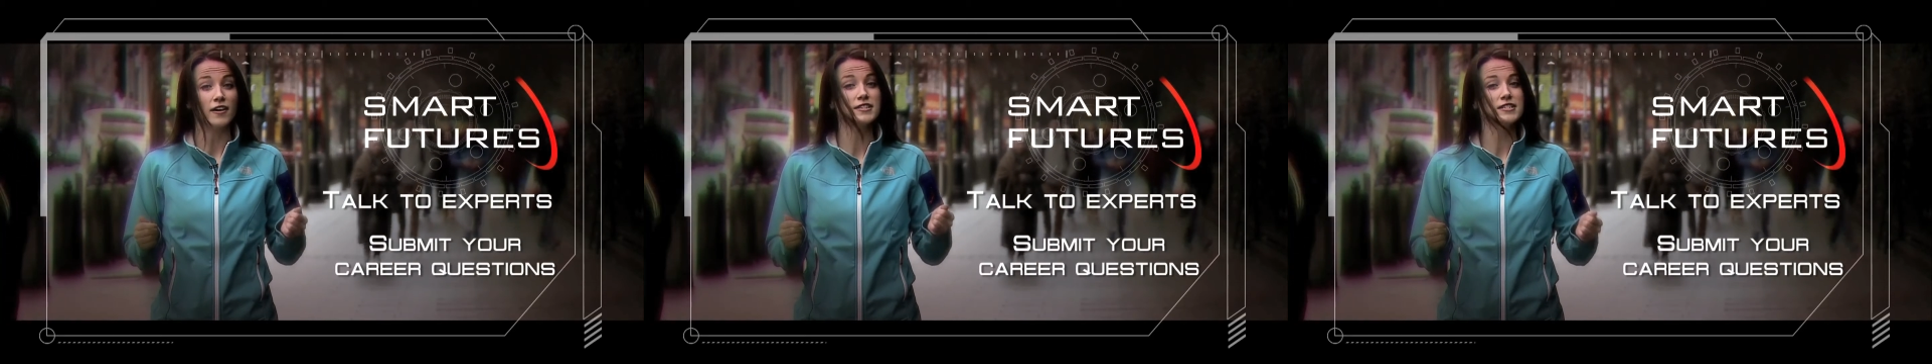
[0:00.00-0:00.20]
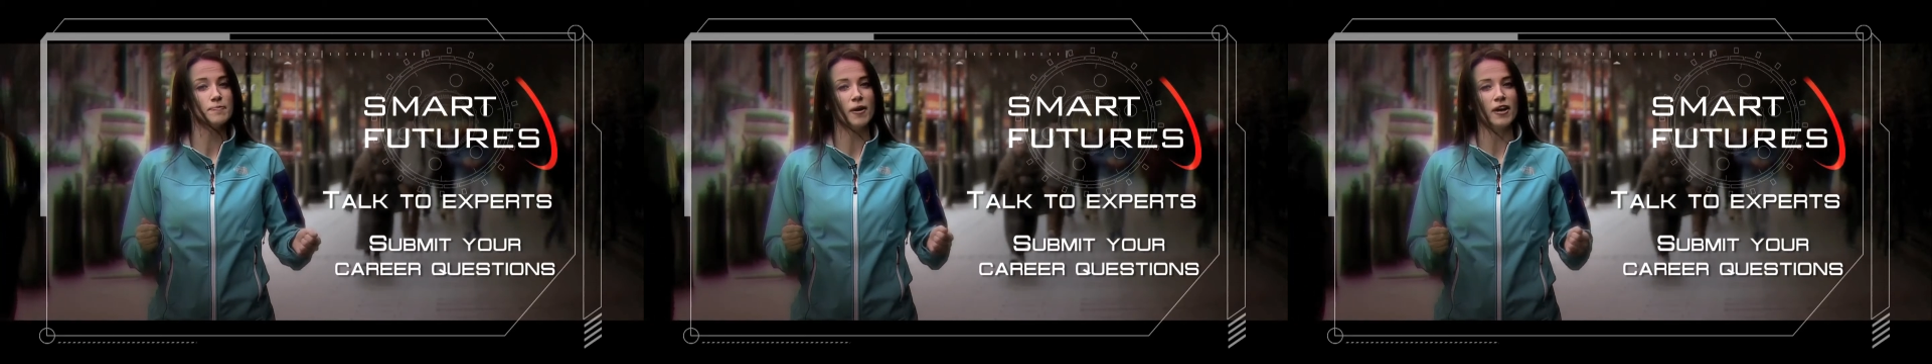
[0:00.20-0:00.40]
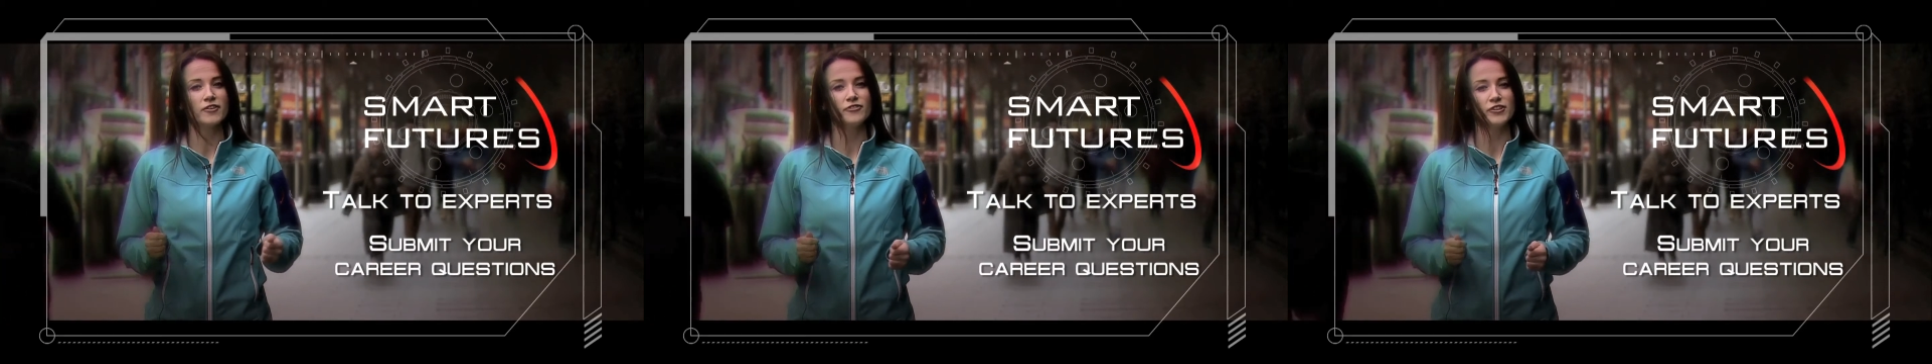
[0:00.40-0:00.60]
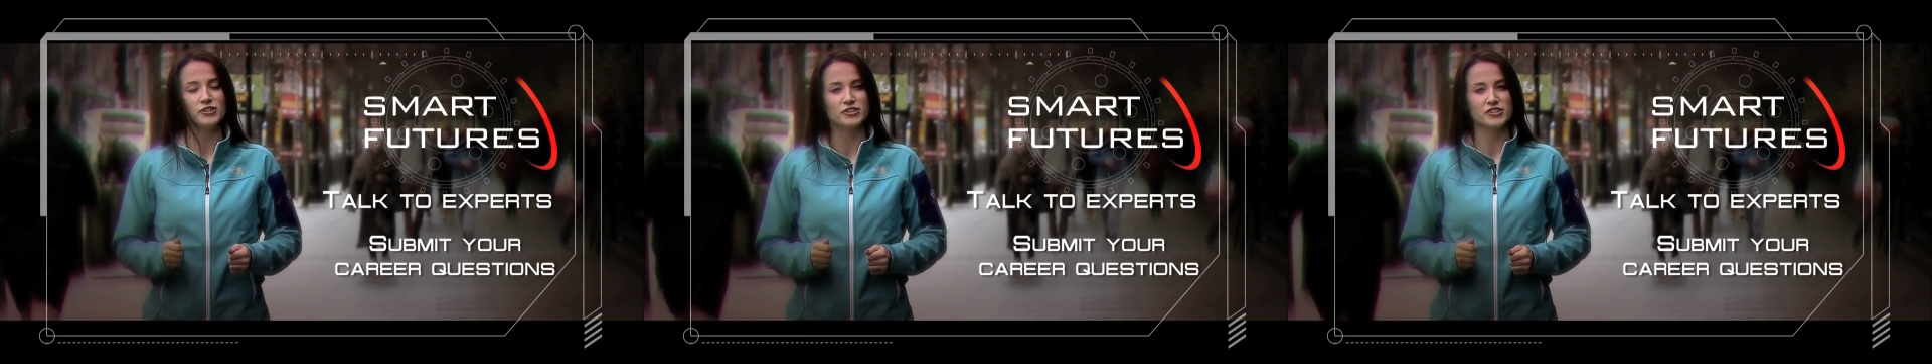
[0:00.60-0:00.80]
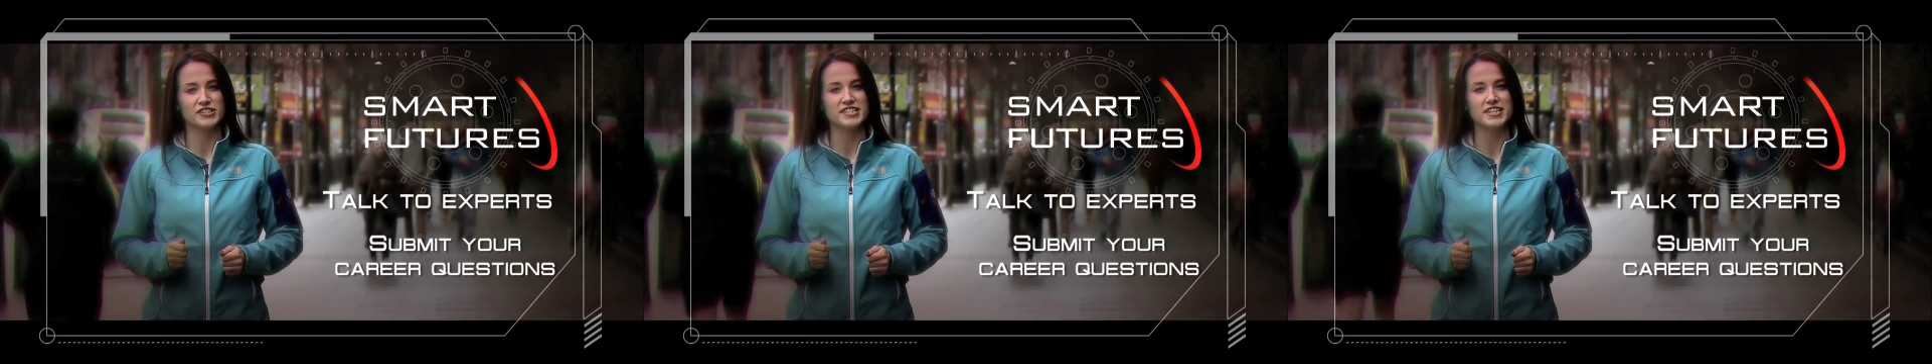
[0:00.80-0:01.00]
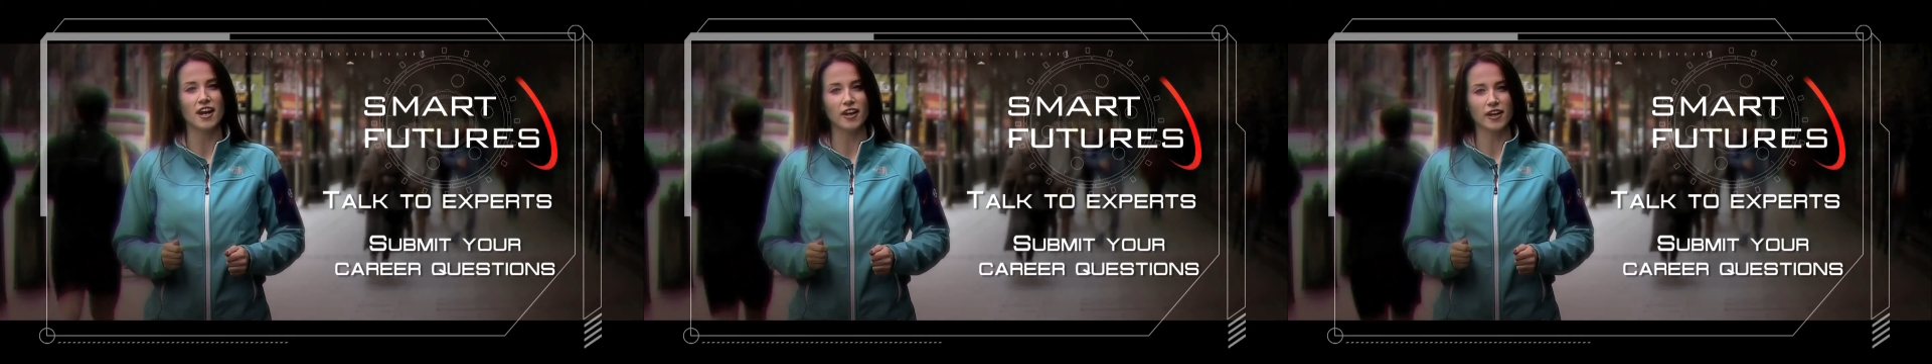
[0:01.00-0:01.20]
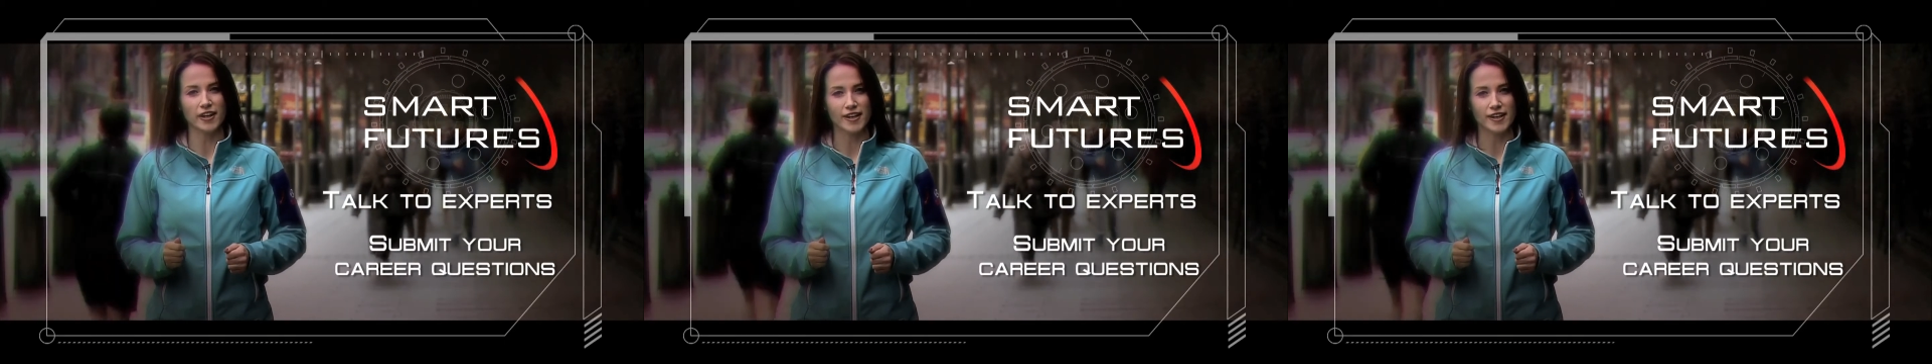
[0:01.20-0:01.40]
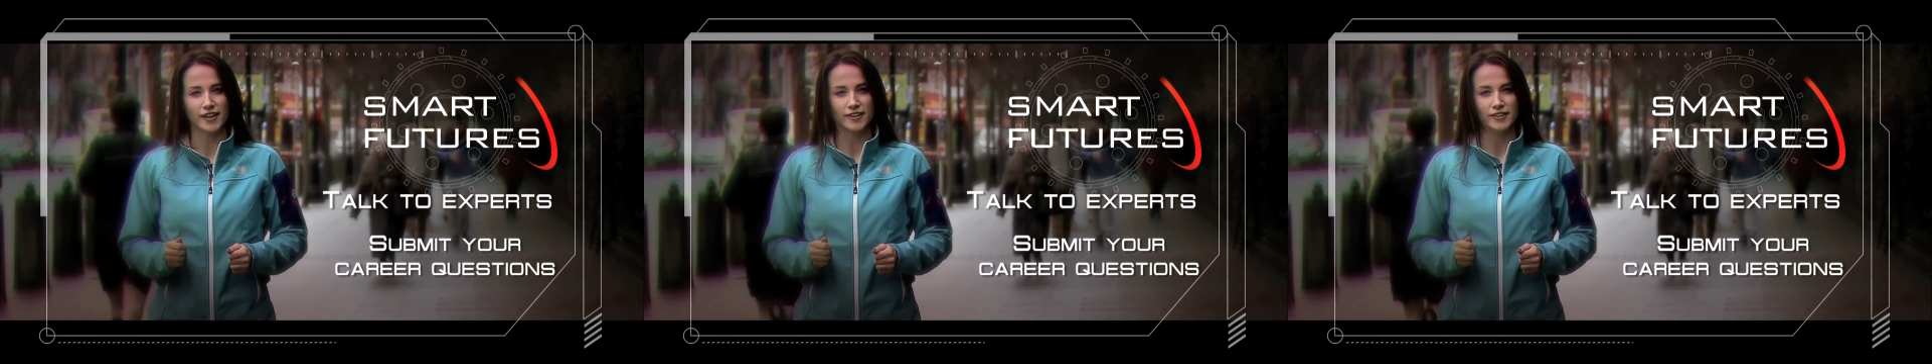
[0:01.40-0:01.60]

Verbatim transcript: SmartFutures.ie.